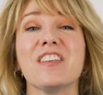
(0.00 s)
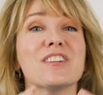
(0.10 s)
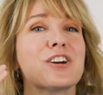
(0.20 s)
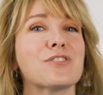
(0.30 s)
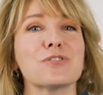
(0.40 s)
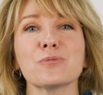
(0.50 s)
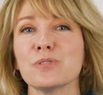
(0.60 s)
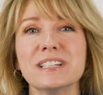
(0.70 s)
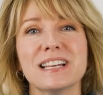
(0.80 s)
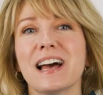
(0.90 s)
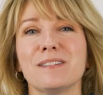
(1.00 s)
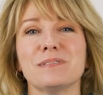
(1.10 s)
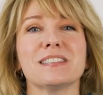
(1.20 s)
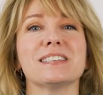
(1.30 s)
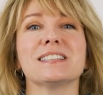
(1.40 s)
There are three
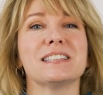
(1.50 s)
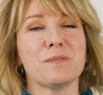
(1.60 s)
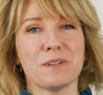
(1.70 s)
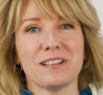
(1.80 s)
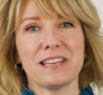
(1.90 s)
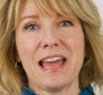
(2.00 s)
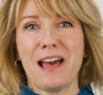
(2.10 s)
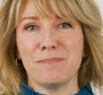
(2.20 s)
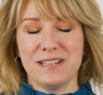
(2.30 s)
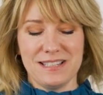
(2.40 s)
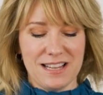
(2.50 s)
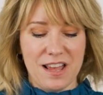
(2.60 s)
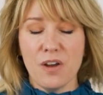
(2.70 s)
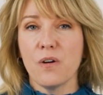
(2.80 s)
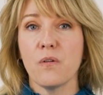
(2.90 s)
times that this typically happens
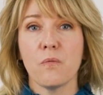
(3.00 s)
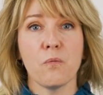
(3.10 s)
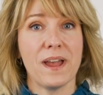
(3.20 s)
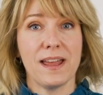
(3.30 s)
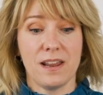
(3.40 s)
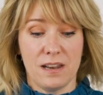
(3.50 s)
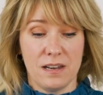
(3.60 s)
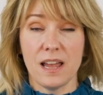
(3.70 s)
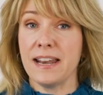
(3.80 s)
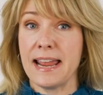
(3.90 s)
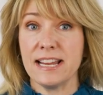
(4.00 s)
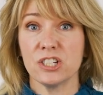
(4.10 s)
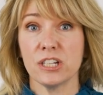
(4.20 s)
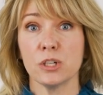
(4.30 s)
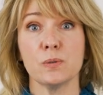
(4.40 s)
when an
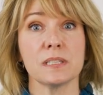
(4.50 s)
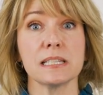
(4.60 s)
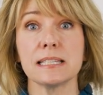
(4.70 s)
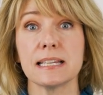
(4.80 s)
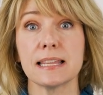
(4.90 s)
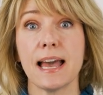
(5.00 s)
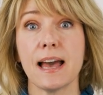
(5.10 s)
agent who is listing the